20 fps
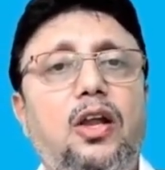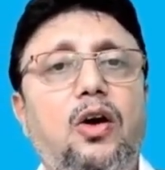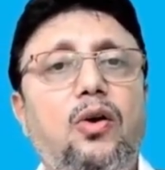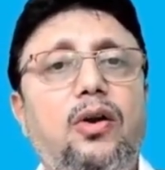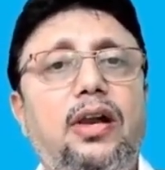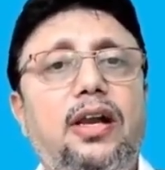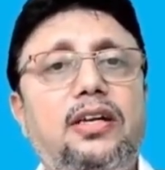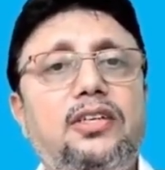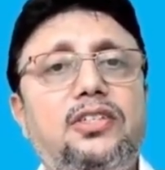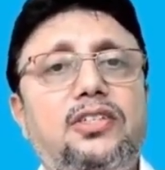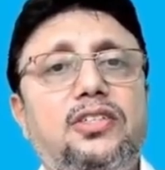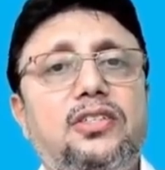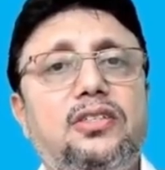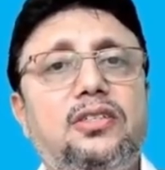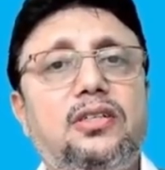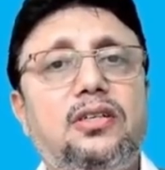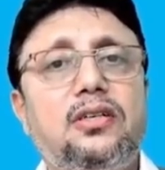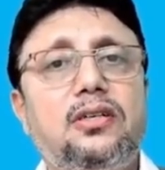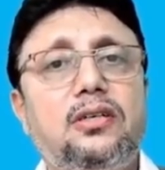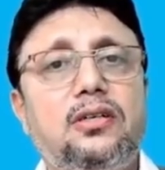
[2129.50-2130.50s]
Now
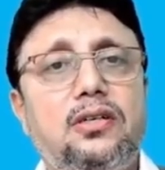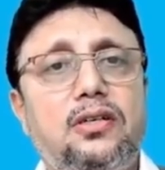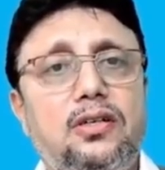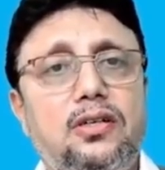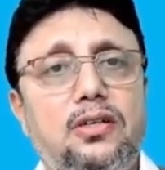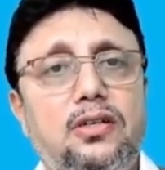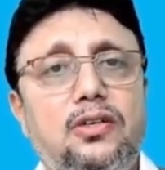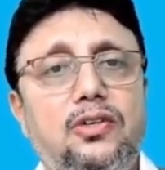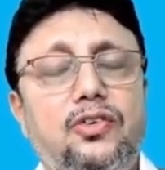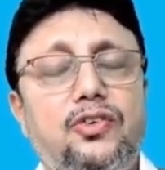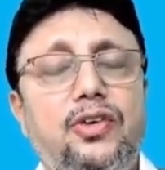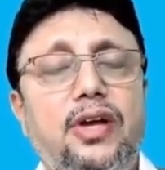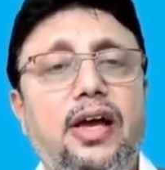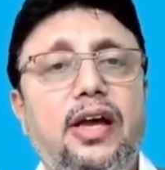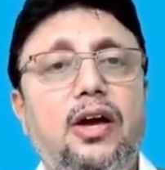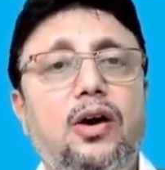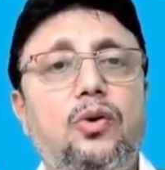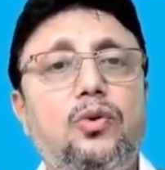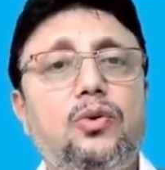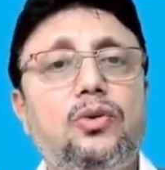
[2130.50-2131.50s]
let's
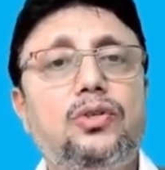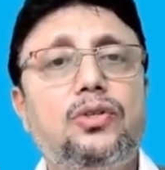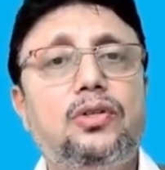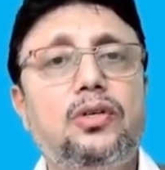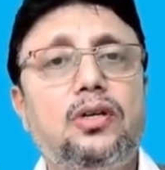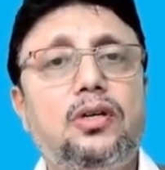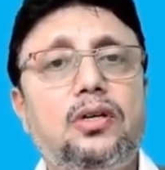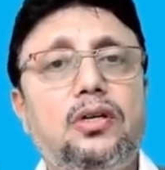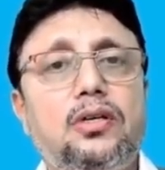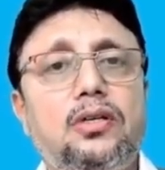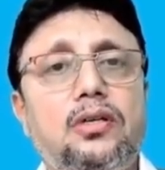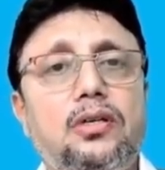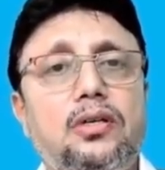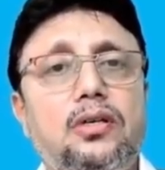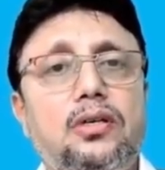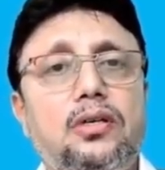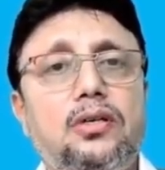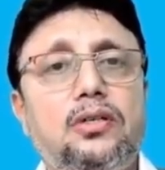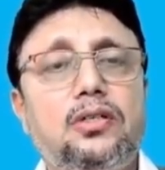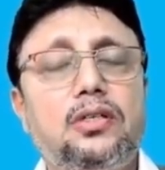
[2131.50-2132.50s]
try out
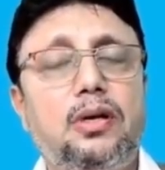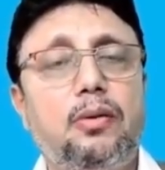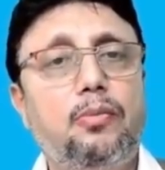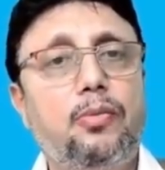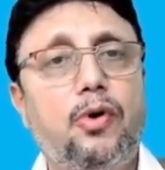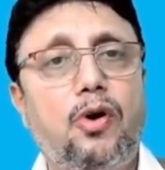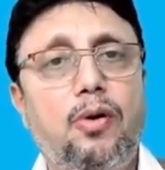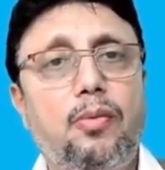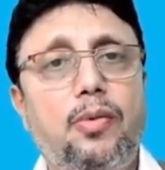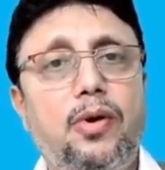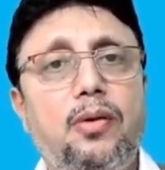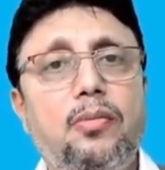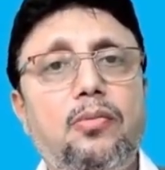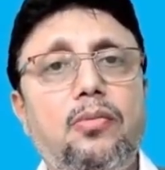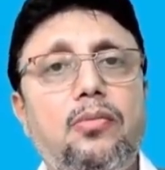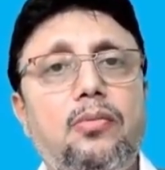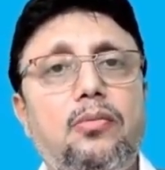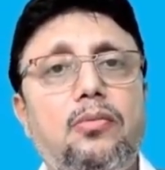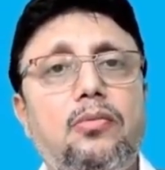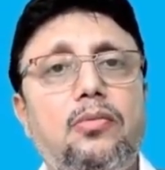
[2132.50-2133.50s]
some
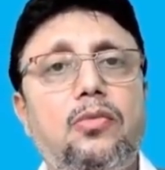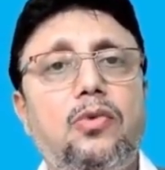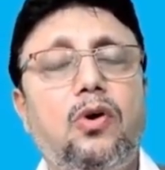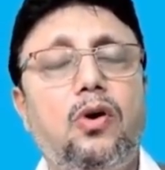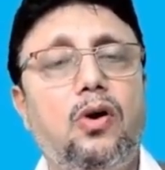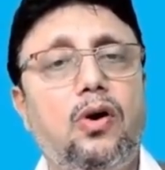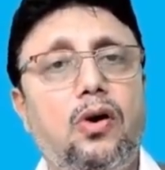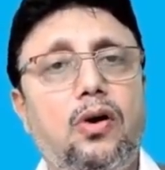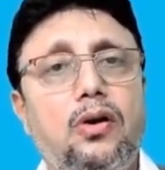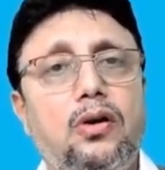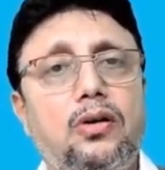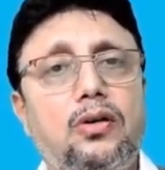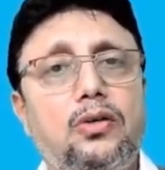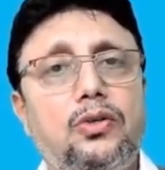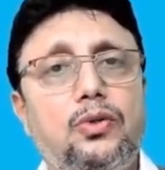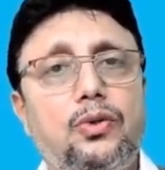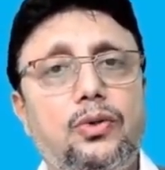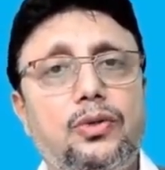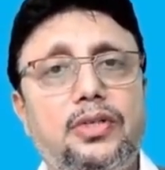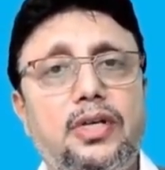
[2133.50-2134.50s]
problem on
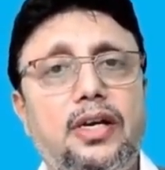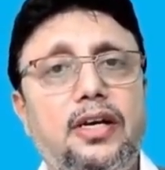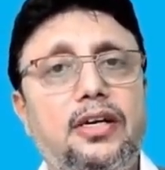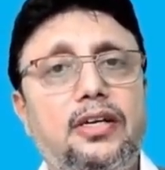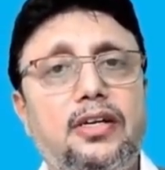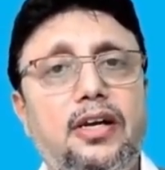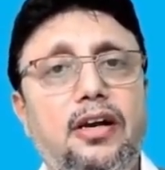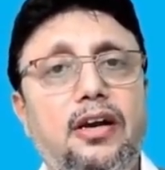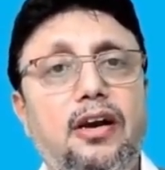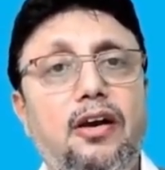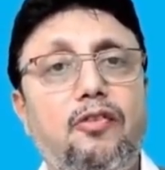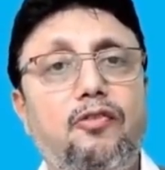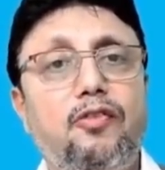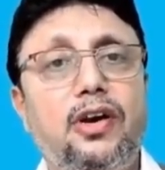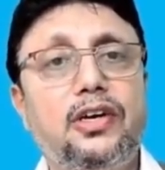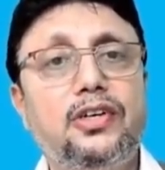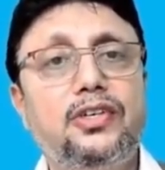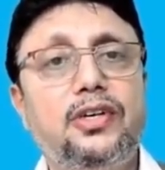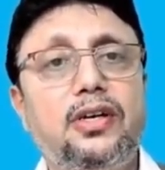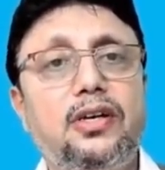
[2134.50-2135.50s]
total internal
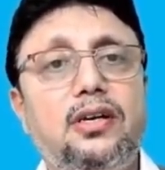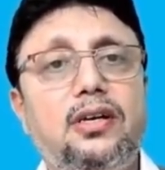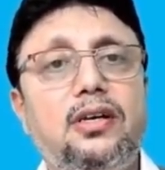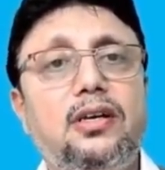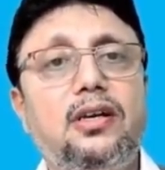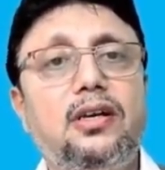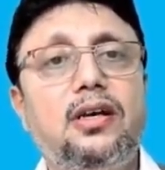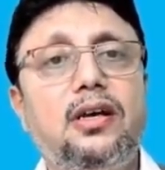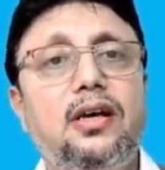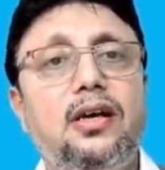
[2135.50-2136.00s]
reflection.